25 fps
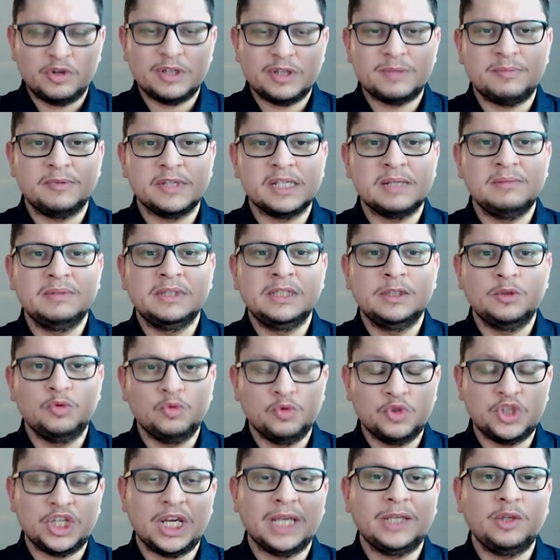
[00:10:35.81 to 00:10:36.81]
responsibility to
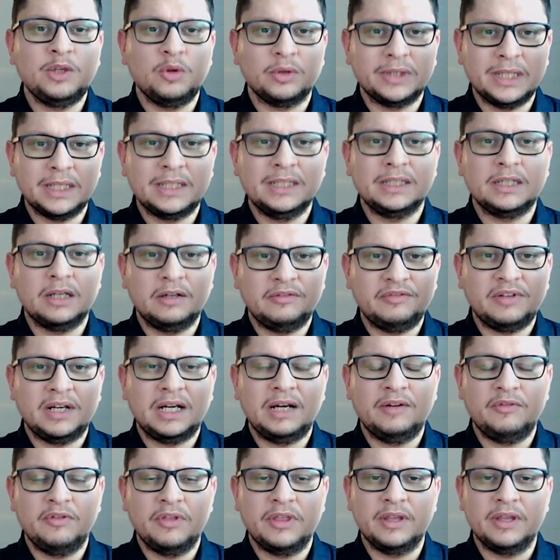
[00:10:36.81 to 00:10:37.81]
check your technical file,
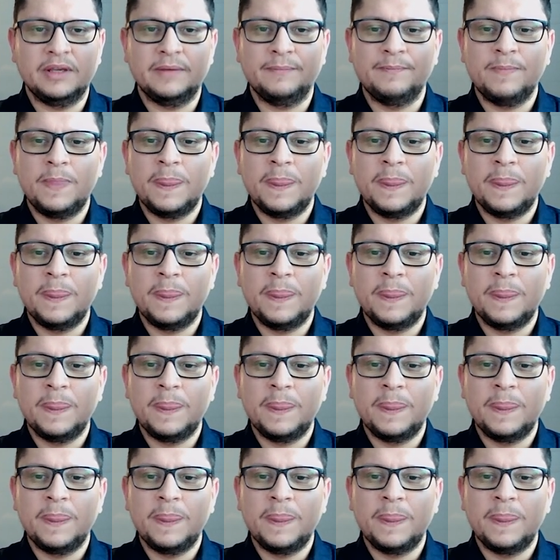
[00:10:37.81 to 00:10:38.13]
everything.